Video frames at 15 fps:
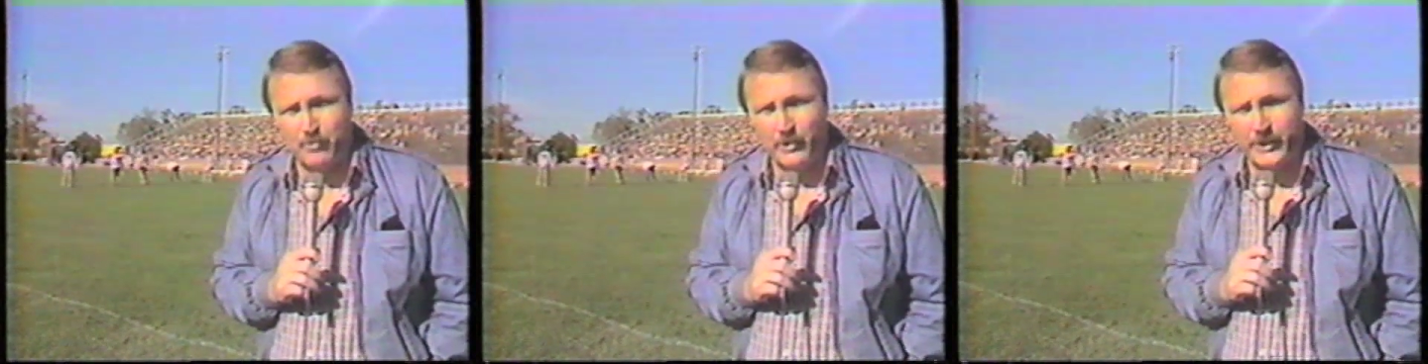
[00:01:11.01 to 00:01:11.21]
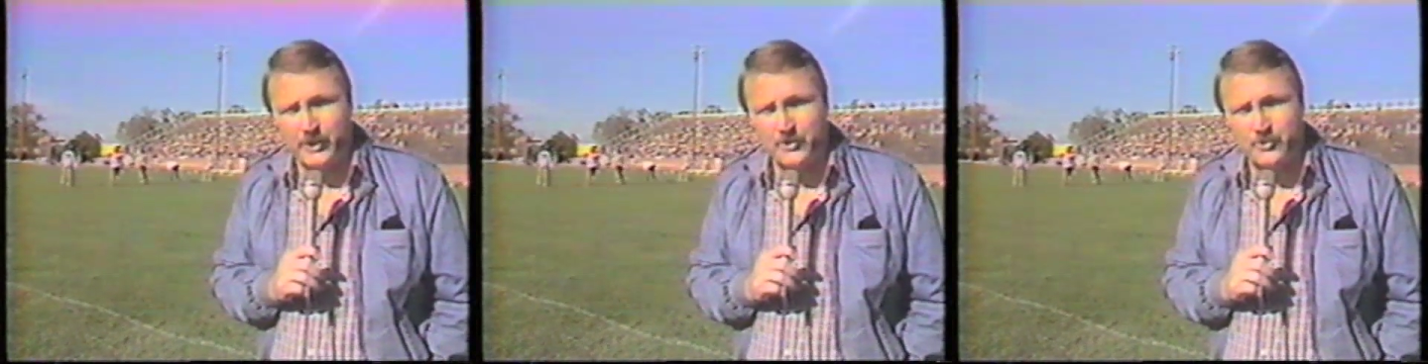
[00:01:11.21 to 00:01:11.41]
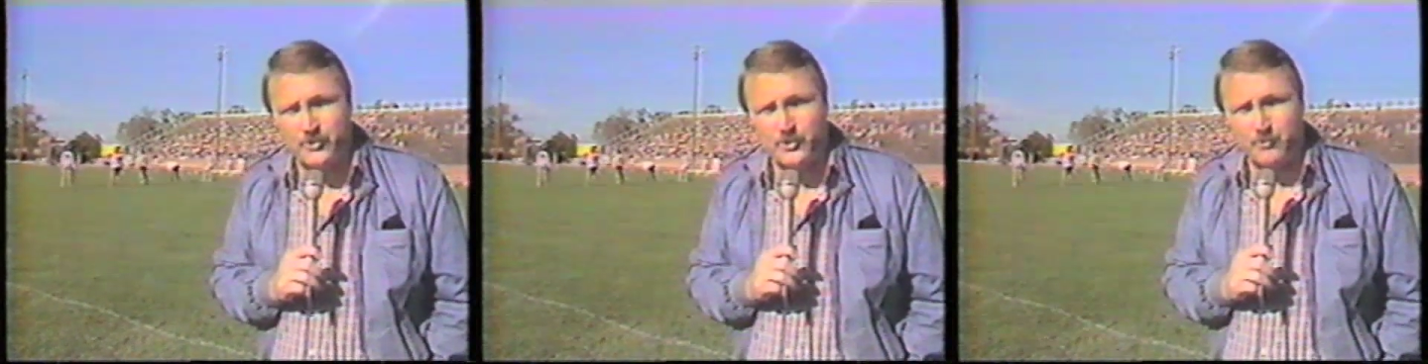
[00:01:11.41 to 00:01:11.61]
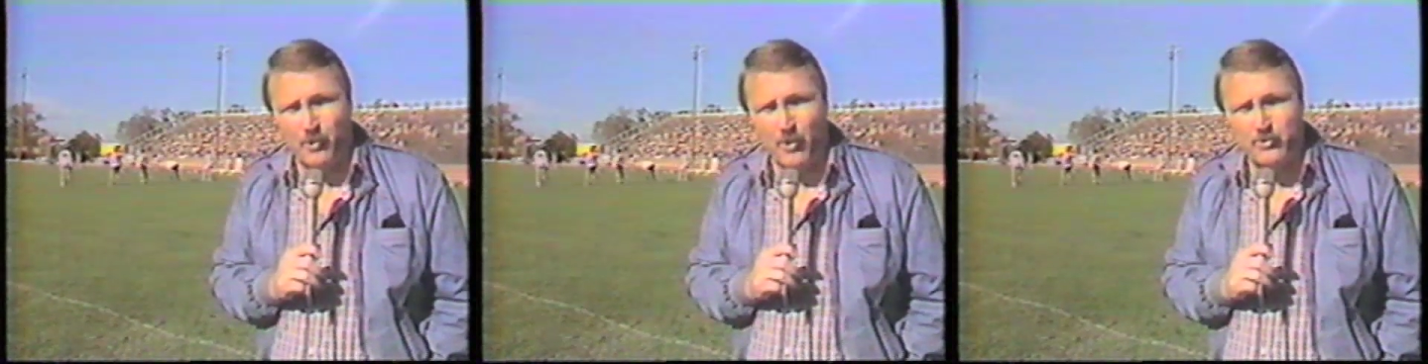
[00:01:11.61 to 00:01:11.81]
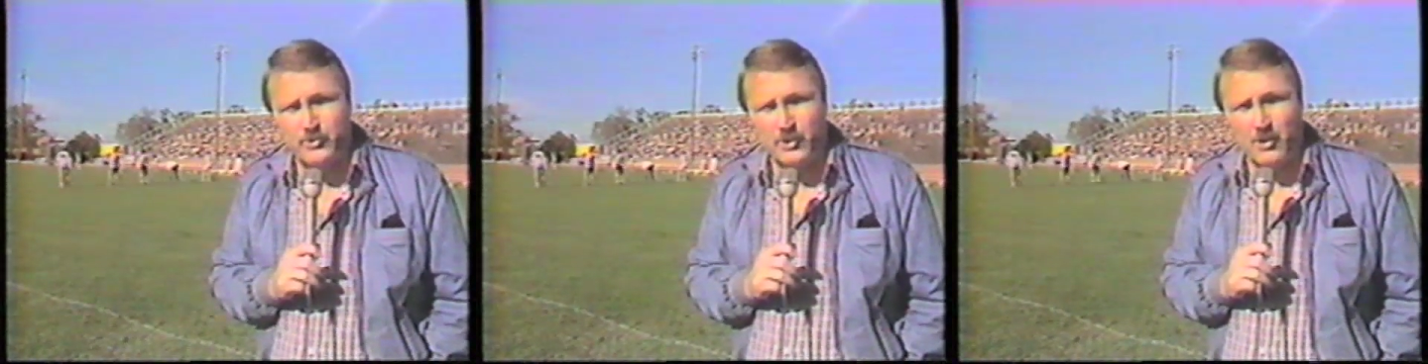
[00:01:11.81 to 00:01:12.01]
Players are
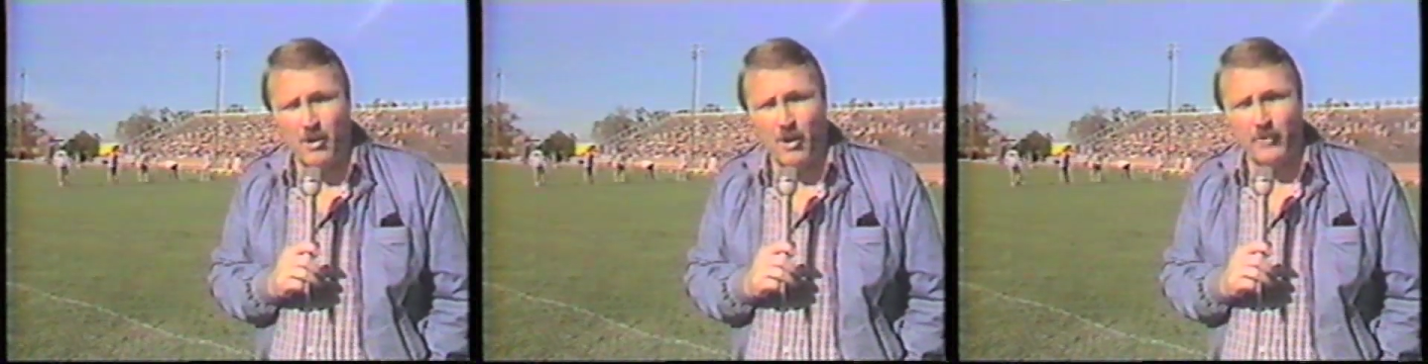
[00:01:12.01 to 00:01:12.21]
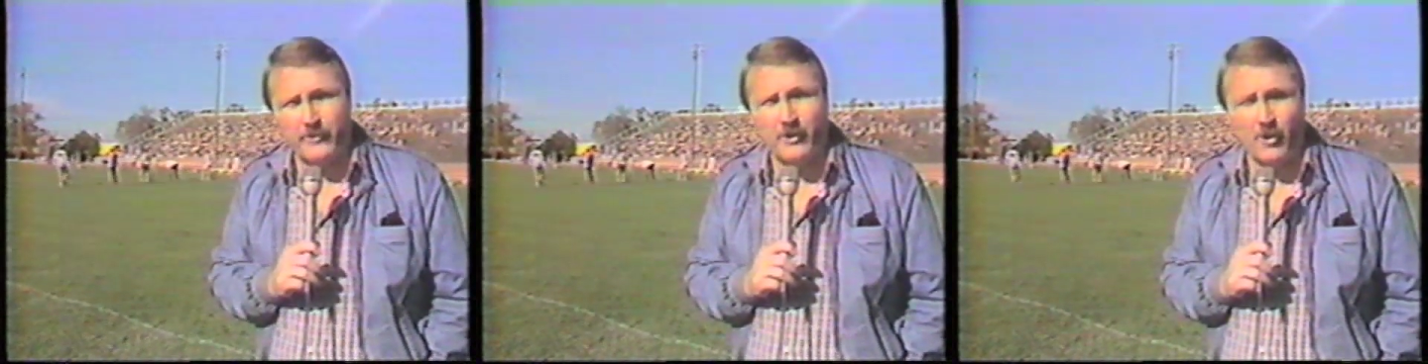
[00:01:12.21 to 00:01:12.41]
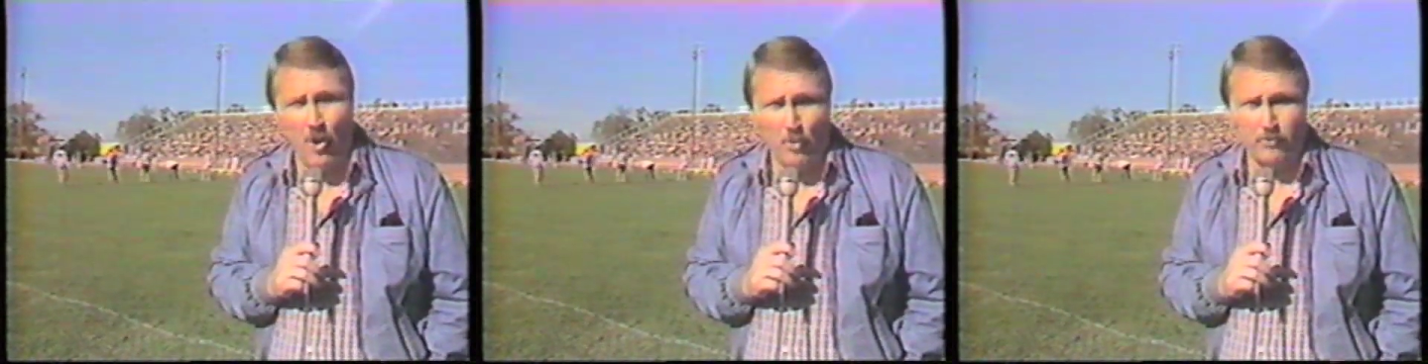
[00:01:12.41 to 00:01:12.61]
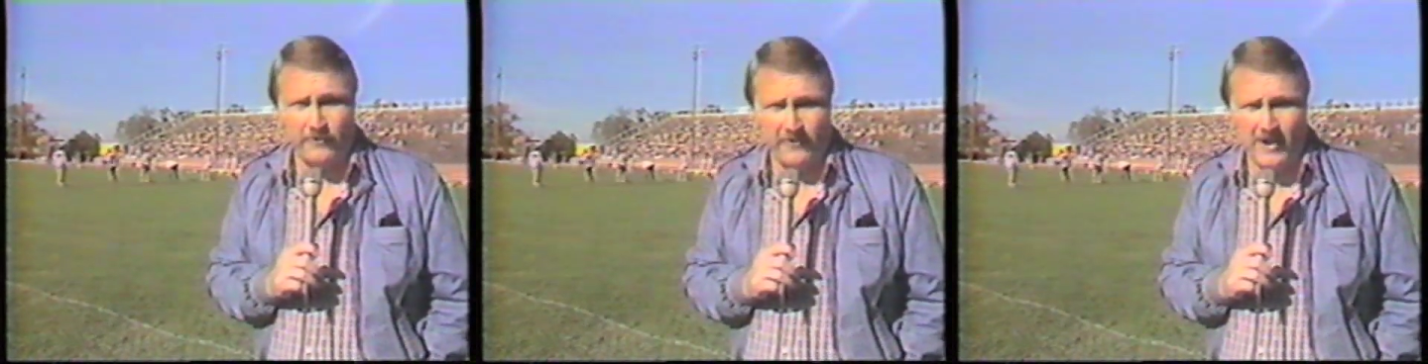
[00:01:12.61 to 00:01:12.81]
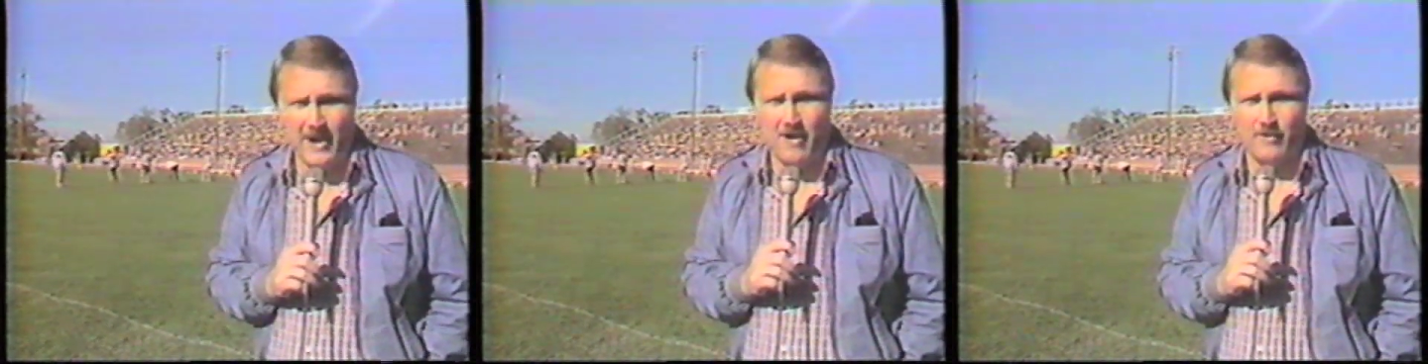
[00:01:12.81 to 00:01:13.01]
supposed to call their own
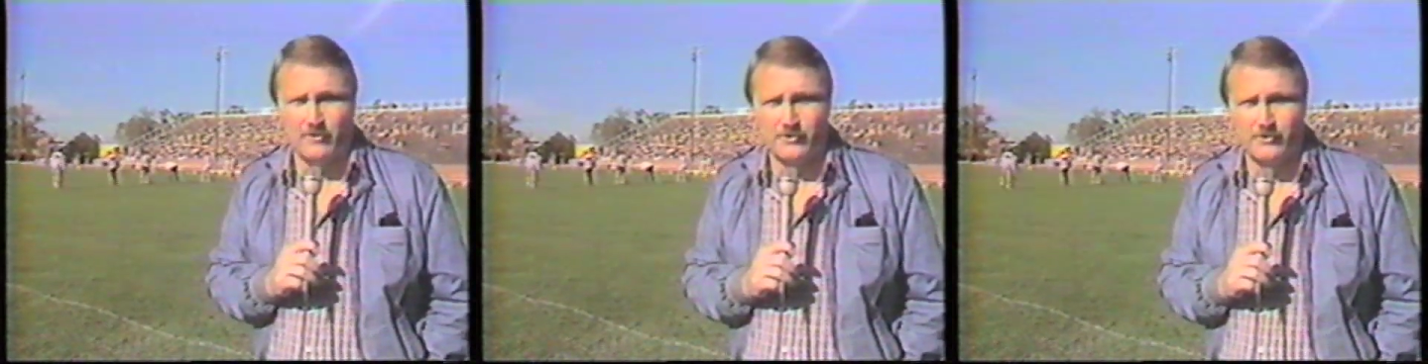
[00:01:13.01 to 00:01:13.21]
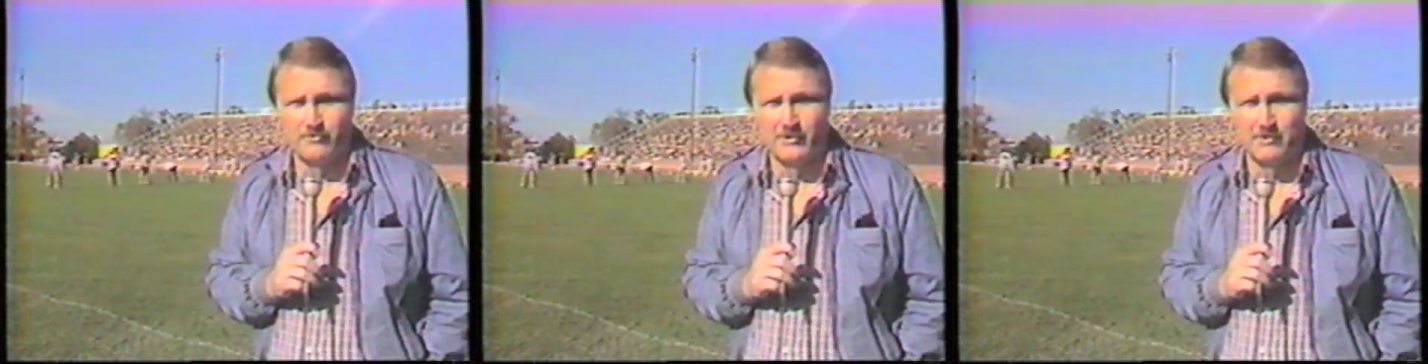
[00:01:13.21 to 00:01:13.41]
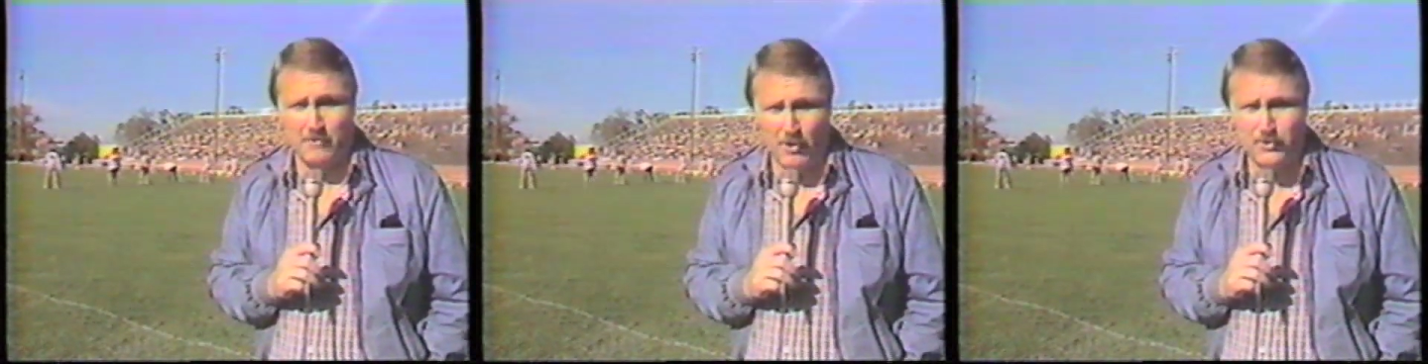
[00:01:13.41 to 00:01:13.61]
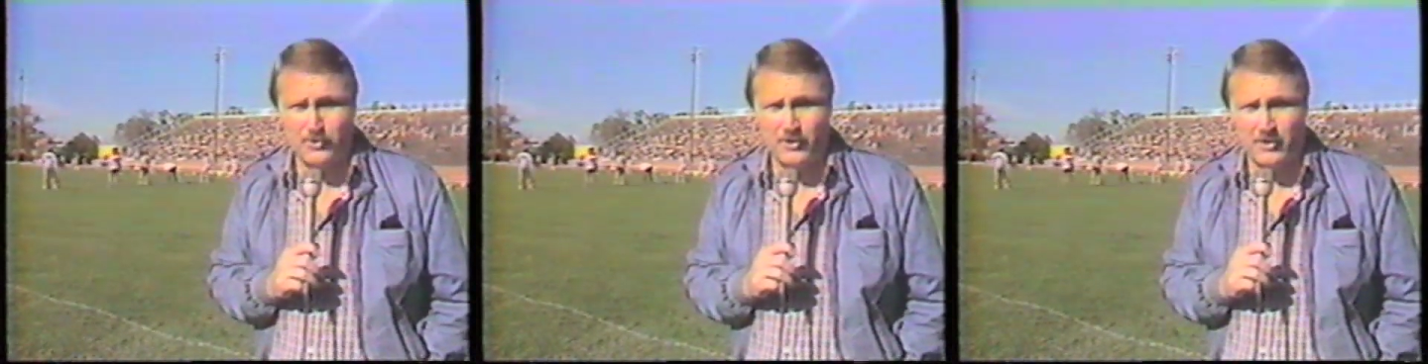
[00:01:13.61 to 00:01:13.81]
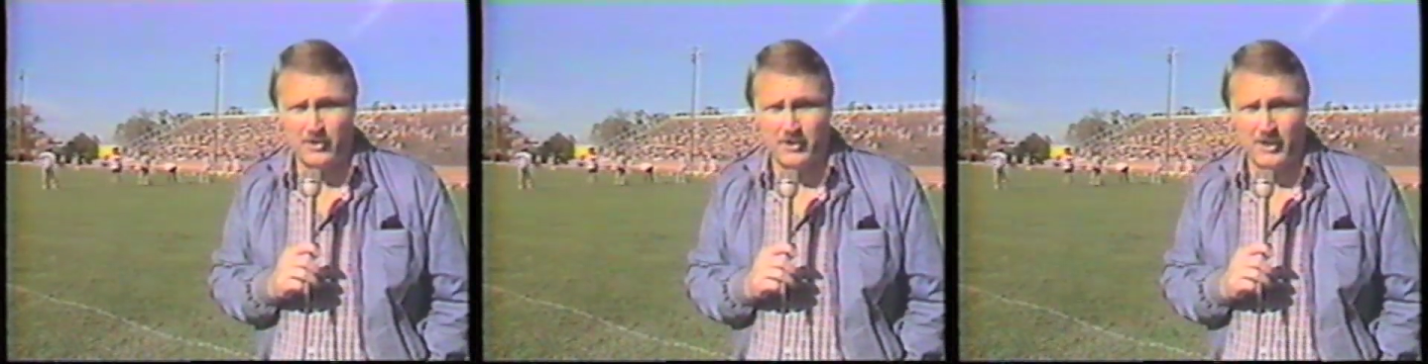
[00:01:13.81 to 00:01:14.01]
fouls, and most
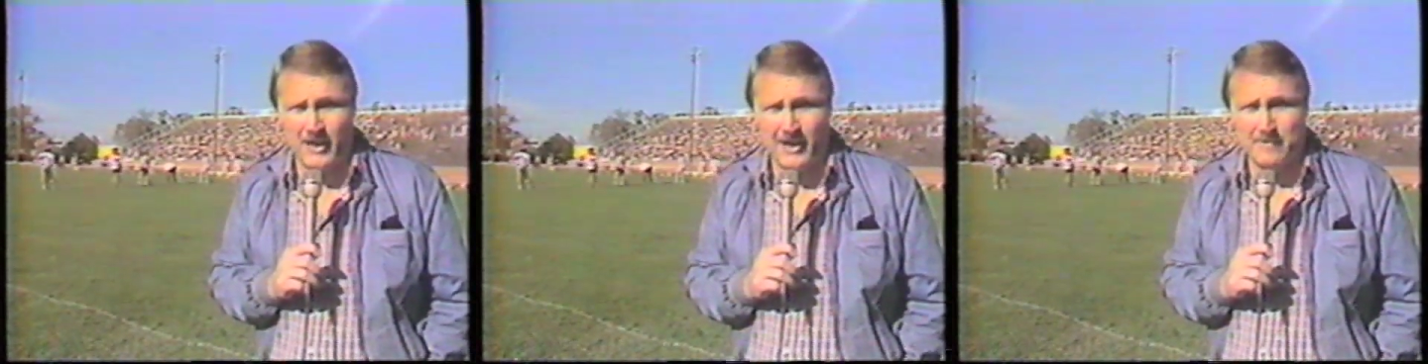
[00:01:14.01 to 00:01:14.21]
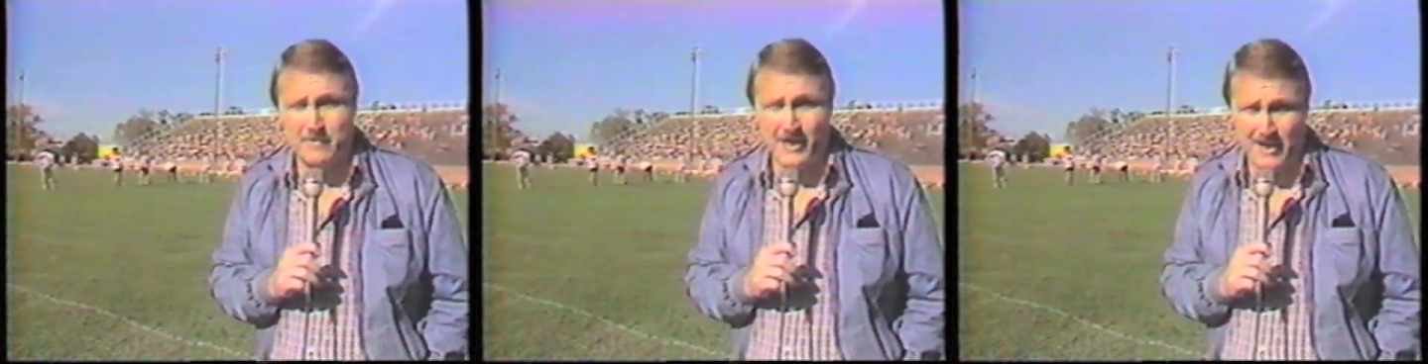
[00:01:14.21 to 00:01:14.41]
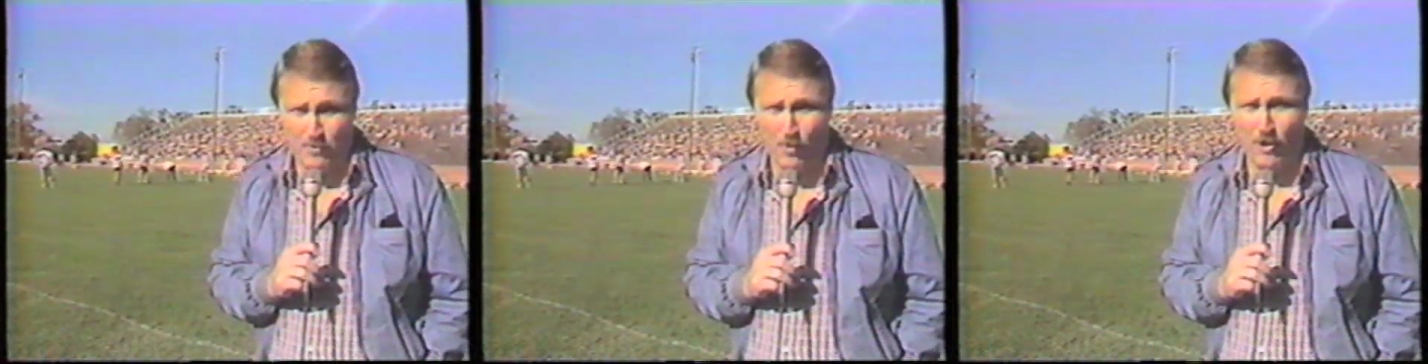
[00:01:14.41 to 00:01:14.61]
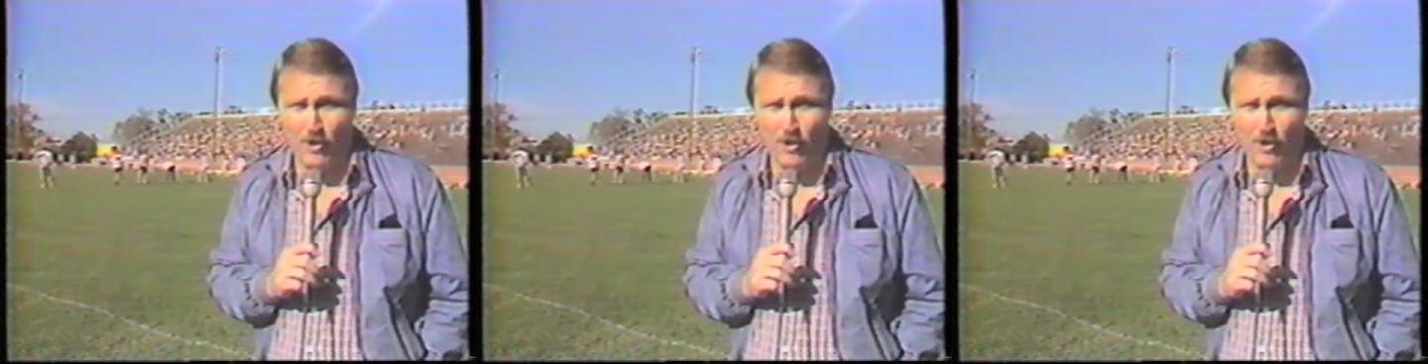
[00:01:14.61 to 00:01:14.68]
of the time that